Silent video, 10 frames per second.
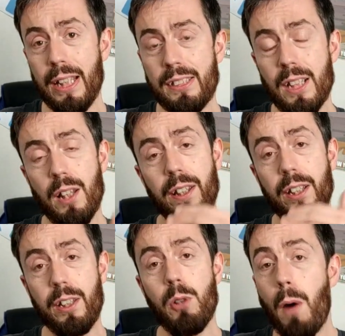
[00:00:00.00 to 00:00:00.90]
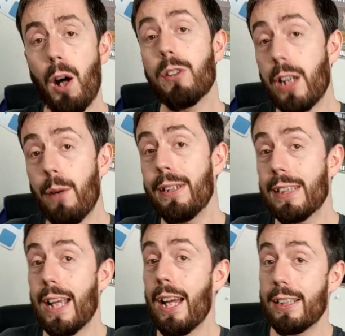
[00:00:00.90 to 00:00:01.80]
means that you are
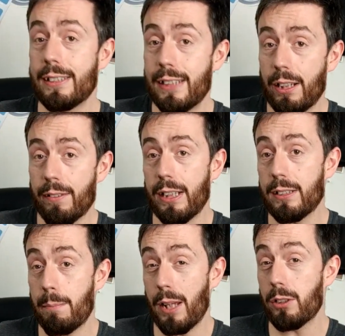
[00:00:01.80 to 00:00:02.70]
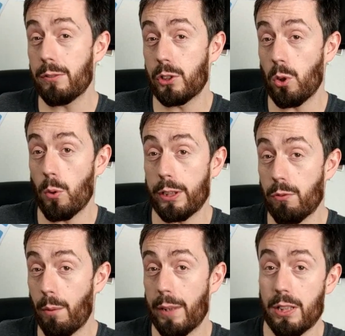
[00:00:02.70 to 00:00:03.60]
going to get a serious amount of
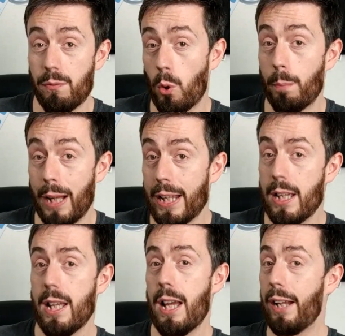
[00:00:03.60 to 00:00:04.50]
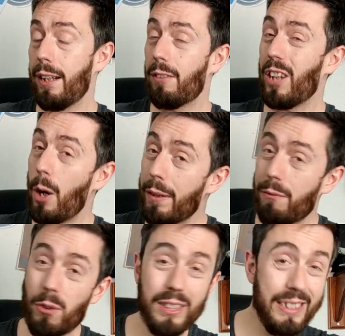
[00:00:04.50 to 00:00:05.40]
storage from this four bay. And
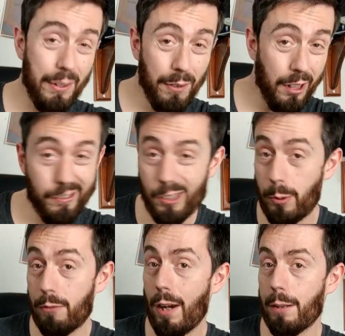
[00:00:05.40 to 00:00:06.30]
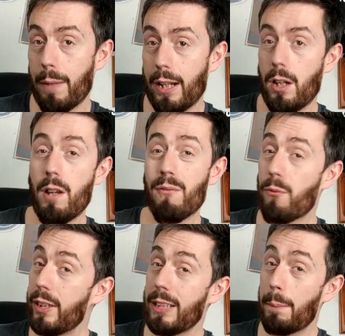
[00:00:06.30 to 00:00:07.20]
going for a 700 quid rack mount
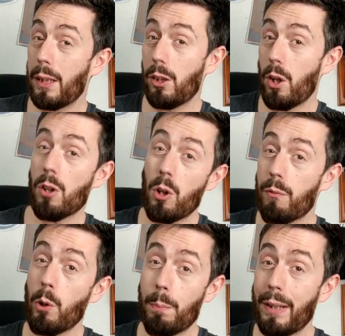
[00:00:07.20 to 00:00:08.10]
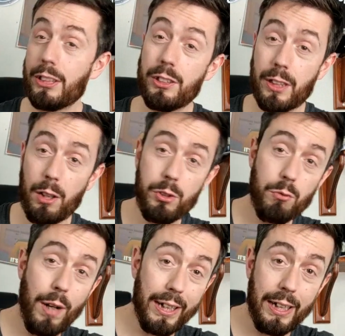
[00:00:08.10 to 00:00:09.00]
frees up a lot of your budget to go
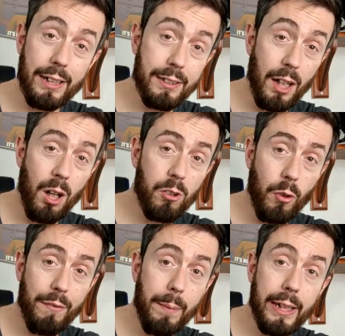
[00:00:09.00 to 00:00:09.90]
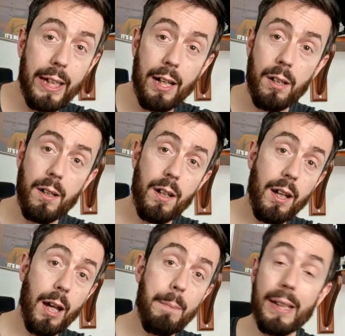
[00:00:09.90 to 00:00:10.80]
directly into the hard drive media
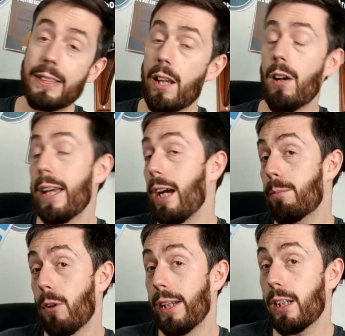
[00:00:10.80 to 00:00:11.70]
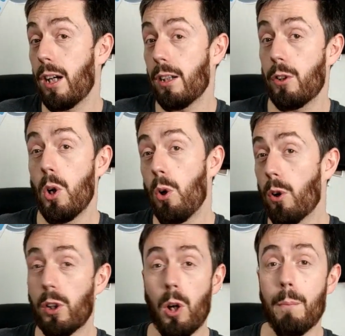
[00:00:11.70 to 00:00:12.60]
a PCIe upgrade card,
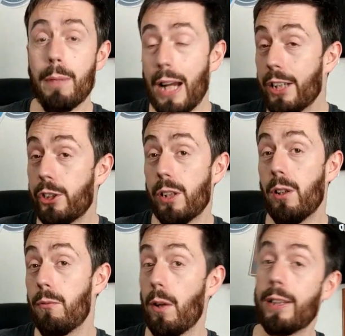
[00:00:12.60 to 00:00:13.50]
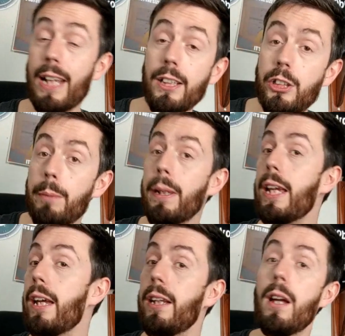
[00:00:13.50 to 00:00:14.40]
or a combination of 10
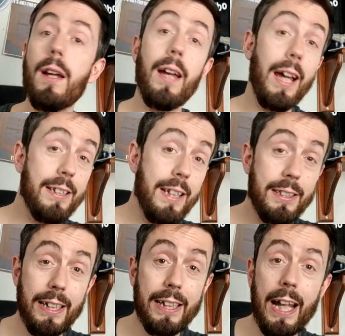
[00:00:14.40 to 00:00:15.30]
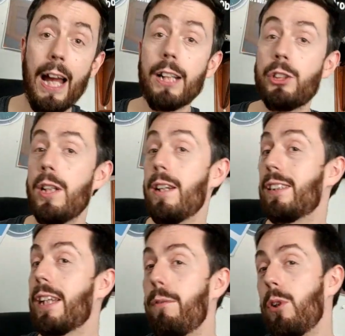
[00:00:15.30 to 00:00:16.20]
GBE SSD cache
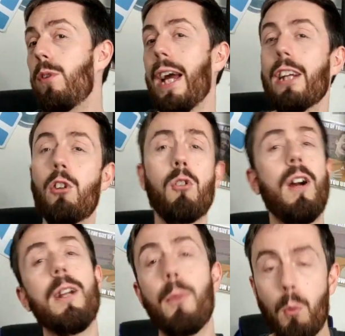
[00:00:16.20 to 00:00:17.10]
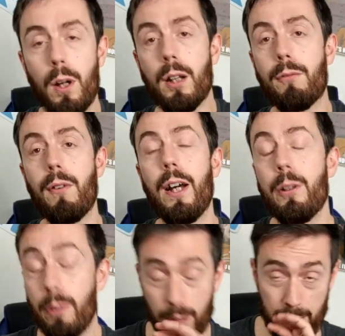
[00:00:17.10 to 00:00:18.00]
to give you that incredible
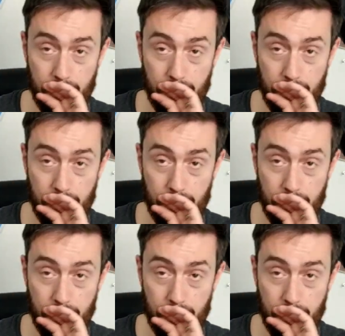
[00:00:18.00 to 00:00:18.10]
workflow,